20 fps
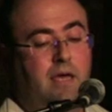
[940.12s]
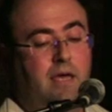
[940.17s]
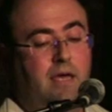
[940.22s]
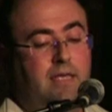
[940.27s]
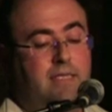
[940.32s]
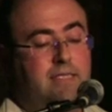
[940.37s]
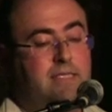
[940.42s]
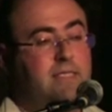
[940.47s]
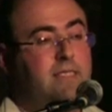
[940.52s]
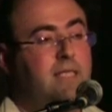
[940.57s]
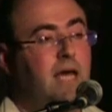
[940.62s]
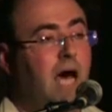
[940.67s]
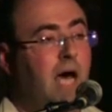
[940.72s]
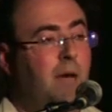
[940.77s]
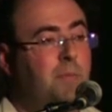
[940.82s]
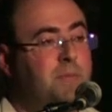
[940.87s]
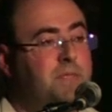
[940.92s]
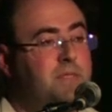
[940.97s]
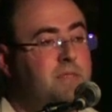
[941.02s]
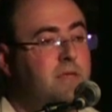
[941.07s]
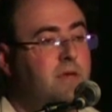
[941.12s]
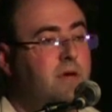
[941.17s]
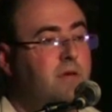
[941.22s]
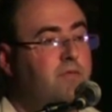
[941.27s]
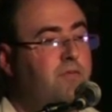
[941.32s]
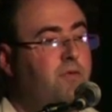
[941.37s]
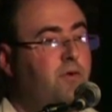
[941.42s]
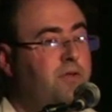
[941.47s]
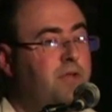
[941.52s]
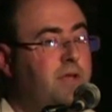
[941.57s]
stubs
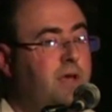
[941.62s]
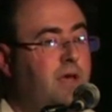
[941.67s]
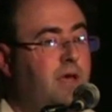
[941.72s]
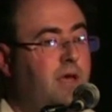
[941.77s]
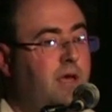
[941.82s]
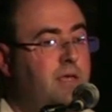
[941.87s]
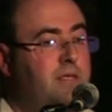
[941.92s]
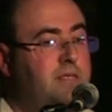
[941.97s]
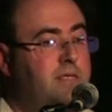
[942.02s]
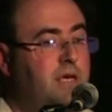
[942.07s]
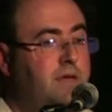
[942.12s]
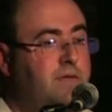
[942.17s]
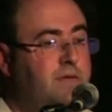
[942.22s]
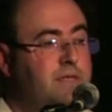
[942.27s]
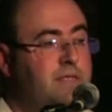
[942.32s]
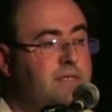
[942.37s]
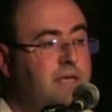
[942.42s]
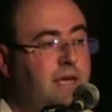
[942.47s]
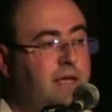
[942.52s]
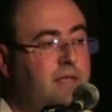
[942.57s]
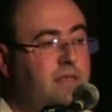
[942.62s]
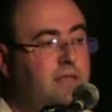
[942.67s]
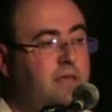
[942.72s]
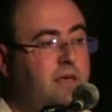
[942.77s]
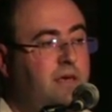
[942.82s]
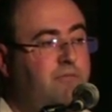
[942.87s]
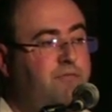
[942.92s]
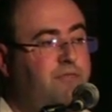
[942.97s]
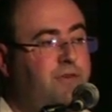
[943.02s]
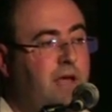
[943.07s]
for the
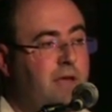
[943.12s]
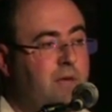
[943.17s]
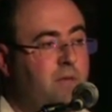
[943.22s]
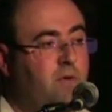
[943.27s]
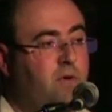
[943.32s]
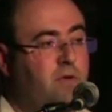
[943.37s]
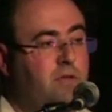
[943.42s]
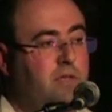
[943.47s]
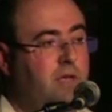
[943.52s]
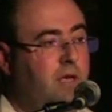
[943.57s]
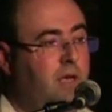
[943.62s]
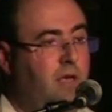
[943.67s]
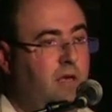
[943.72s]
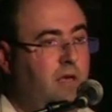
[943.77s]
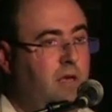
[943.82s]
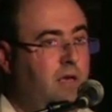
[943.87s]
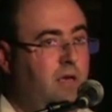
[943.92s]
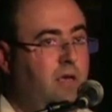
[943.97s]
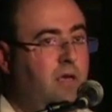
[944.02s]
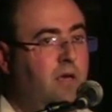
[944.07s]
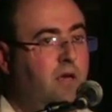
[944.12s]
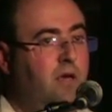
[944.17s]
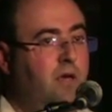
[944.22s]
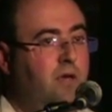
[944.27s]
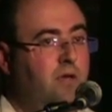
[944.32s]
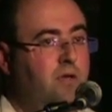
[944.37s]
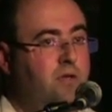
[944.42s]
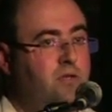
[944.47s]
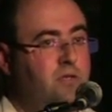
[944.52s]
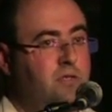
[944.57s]
server-side framework they
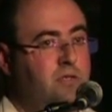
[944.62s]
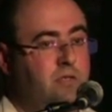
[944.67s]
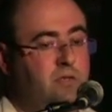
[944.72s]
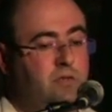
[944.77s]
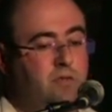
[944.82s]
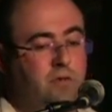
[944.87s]
chosen to